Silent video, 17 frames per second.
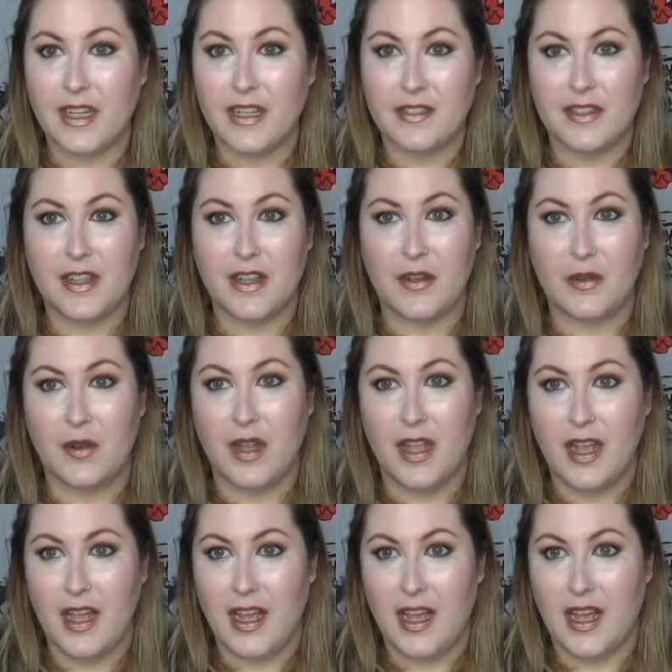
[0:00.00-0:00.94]
So
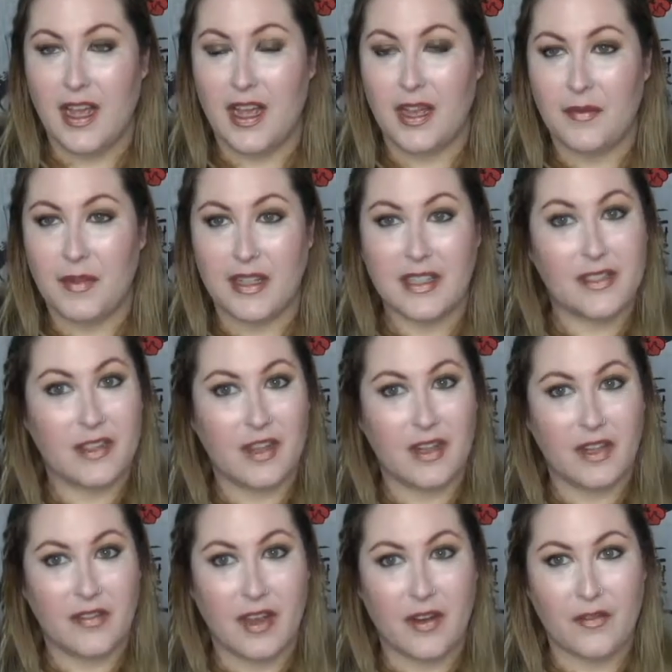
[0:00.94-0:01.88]
um, that's
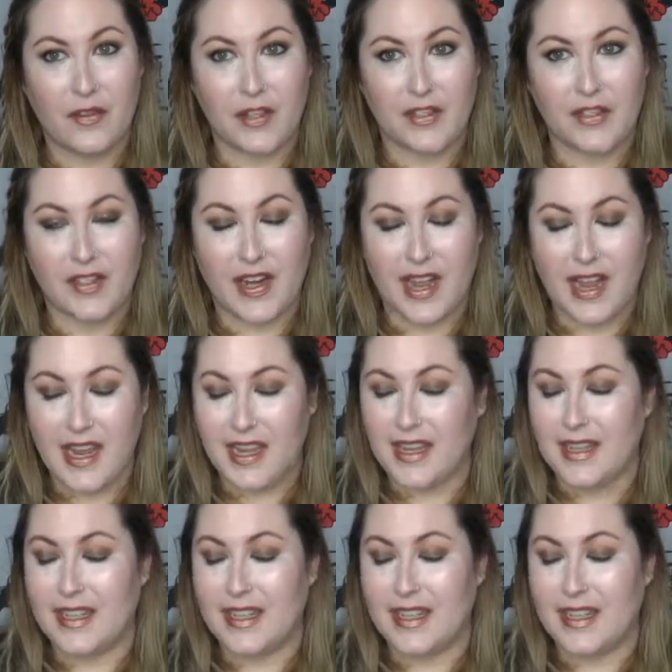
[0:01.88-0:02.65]
all I've got for you today.